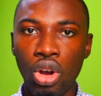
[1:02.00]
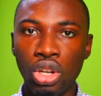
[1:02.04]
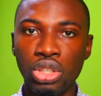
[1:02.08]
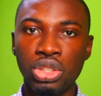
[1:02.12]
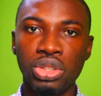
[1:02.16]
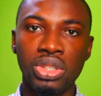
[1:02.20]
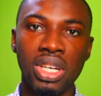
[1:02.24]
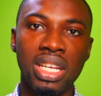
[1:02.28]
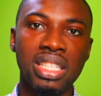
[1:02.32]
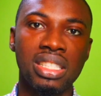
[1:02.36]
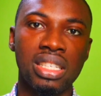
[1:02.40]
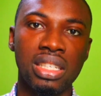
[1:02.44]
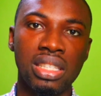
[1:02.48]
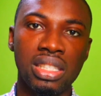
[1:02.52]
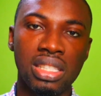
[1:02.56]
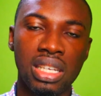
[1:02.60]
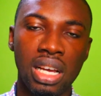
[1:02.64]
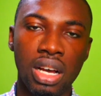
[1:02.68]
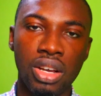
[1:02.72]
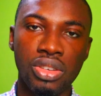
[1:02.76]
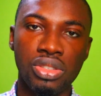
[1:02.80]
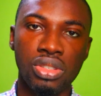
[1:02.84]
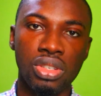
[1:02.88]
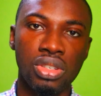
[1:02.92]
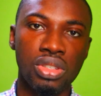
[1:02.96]
hundreds and
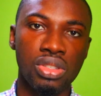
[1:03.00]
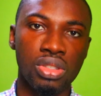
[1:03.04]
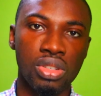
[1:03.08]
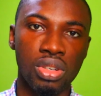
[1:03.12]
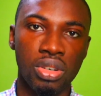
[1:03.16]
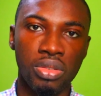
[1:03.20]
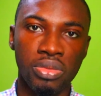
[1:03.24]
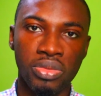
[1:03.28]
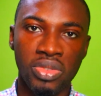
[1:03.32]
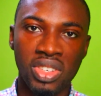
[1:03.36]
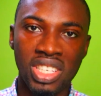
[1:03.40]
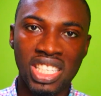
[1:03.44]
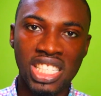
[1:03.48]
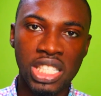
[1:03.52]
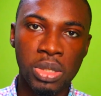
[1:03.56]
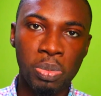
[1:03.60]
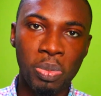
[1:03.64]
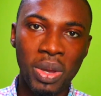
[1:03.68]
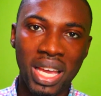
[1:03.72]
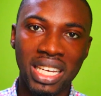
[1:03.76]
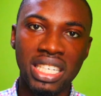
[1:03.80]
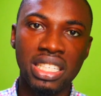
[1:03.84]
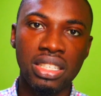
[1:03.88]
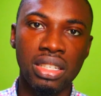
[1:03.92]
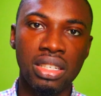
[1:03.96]
thousands of
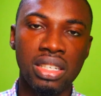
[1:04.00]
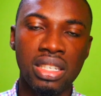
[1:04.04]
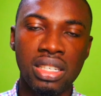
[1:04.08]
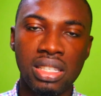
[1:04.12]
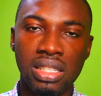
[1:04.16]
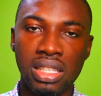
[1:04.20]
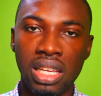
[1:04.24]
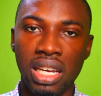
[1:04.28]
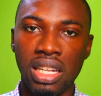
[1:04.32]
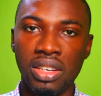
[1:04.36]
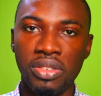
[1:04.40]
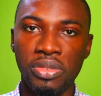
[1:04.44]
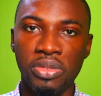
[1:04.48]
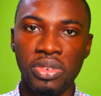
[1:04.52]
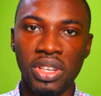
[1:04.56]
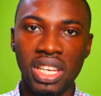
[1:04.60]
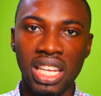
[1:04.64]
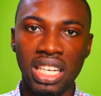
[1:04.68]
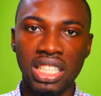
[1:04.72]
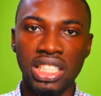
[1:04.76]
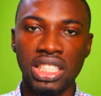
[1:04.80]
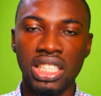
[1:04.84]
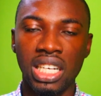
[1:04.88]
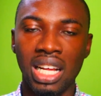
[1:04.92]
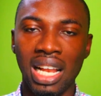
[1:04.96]
specialists and
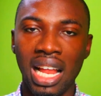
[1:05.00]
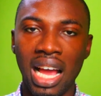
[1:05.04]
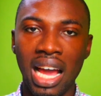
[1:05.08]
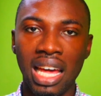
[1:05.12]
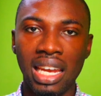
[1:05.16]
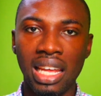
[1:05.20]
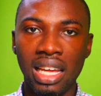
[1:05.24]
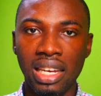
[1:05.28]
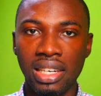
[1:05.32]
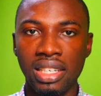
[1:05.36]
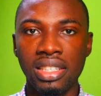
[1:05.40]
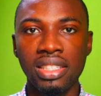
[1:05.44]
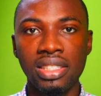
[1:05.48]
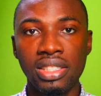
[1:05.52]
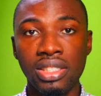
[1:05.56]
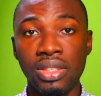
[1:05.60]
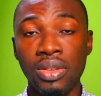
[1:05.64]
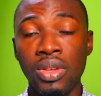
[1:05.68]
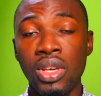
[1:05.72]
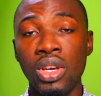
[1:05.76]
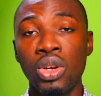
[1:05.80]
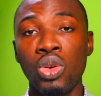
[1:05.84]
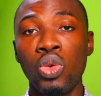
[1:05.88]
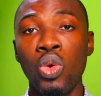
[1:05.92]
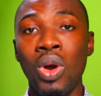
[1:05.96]
financial analysts
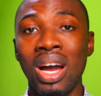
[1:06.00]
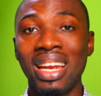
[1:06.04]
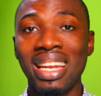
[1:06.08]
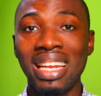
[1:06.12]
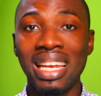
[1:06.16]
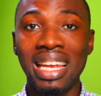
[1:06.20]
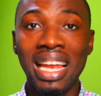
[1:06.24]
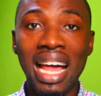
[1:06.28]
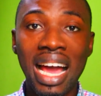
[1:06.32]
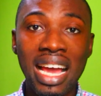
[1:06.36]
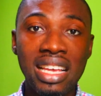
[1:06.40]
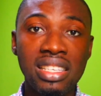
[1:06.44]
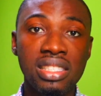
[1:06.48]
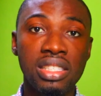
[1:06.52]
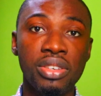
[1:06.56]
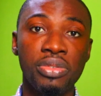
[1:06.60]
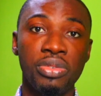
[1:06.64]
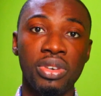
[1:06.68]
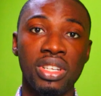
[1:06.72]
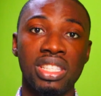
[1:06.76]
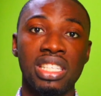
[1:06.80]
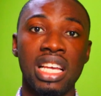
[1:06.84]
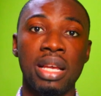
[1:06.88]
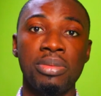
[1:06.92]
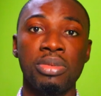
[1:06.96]
who analyze
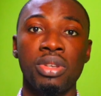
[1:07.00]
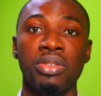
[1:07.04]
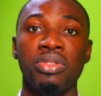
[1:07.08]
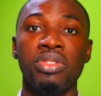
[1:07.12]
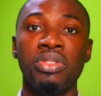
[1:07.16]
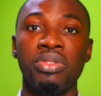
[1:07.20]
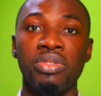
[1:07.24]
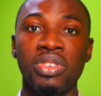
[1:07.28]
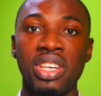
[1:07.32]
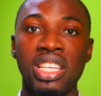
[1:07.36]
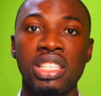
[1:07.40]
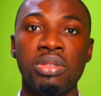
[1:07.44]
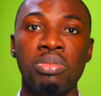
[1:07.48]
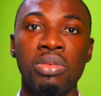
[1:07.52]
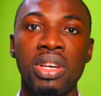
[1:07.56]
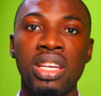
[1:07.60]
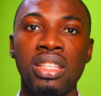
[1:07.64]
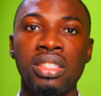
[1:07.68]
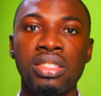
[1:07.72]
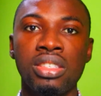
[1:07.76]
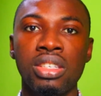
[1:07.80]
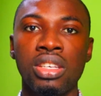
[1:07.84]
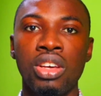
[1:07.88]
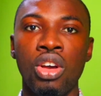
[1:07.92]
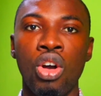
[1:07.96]
different types of
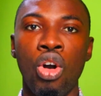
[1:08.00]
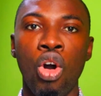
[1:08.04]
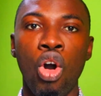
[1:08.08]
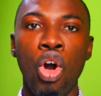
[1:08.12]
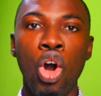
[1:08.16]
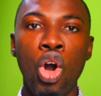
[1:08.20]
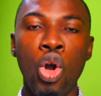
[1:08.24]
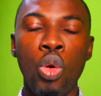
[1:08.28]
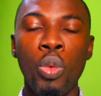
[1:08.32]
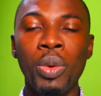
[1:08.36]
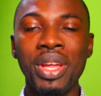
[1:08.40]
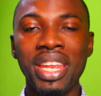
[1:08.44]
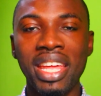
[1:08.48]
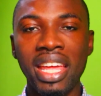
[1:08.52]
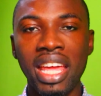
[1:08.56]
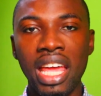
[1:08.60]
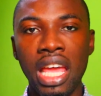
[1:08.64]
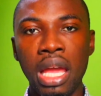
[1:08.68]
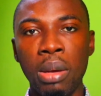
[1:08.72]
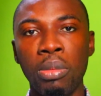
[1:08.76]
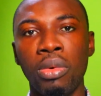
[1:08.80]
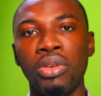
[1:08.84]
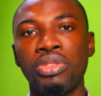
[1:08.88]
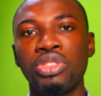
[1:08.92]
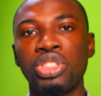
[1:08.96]
investments, all with the
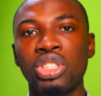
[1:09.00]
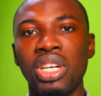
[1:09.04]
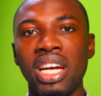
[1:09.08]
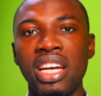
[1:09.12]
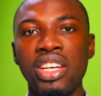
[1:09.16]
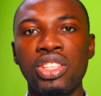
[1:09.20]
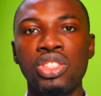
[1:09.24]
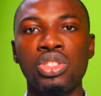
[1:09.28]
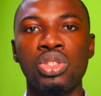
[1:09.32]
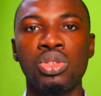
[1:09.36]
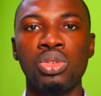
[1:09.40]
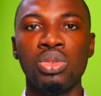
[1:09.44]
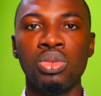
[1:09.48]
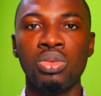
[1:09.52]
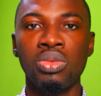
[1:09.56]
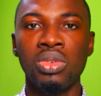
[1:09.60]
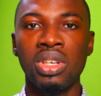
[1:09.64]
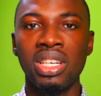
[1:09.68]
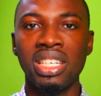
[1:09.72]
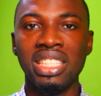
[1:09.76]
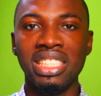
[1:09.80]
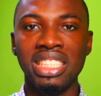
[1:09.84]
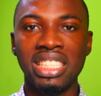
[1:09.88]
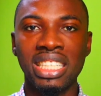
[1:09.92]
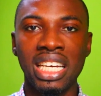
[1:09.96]
aim of trying to
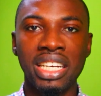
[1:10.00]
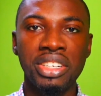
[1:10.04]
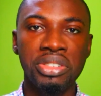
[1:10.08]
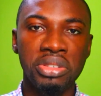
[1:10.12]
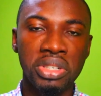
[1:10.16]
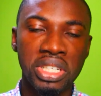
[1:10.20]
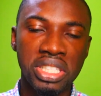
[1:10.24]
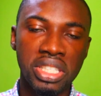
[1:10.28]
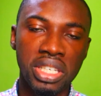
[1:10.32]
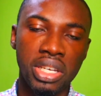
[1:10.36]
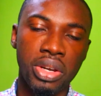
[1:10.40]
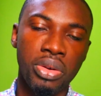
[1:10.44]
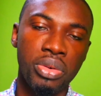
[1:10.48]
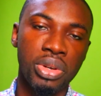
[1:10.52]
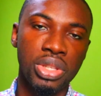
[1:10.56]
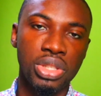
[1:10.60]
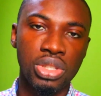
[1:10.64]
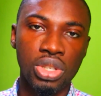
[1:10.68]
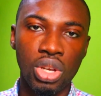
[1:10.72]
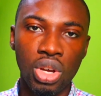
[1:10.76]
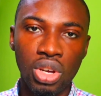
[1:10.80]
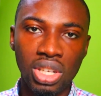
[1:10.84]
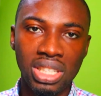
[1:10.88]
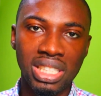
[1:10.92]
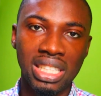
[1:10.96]
generate a
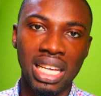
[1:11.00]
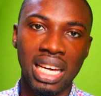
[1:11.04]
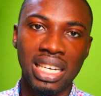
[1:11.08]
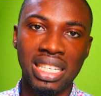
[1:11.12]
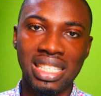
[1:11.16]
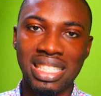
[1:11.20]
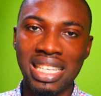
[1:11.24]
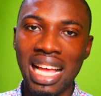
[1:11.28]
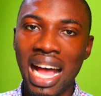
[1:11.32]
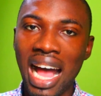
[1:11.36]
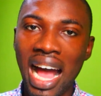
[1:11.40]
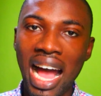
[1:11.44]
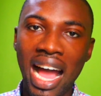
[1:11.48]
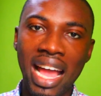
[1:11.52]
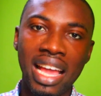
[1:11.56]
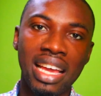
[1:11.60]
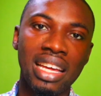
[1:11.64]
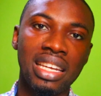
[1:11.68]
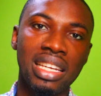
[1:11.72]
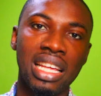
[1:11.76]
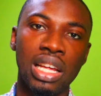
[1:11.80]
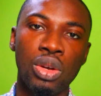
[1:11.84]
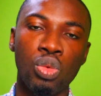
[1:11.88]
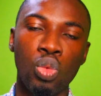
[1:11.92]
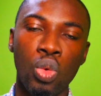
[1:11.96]
return that is higher
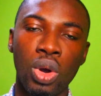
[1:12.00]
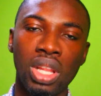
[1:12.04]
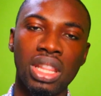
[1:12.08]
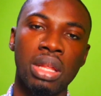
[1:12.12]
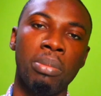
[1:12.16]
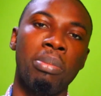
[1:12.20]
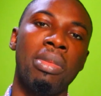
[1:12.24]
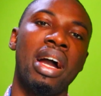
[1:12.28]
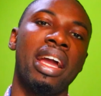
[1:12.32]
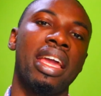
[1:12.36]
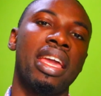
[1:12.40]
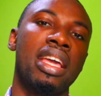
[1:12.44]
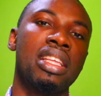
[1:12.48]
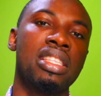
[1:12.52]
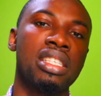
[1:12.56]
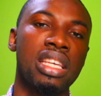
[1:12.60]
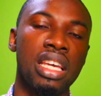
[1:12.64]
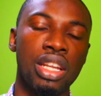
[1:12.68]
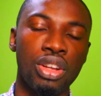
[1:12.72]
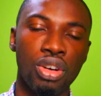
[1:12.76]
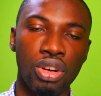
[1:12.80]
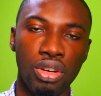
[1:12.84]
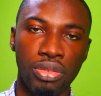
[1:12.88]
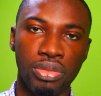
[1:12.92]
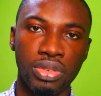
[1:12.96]
than what the market
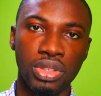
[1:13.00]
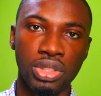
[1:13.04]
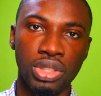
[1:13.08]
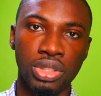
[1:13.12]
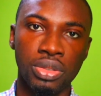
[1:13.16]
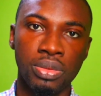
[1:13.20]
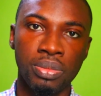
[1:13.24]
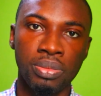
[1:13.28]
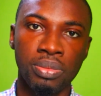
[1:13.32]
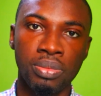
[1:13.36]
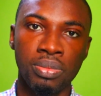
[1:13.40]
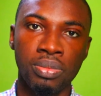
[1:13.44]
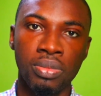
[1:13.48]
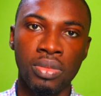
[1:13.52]
can offer you.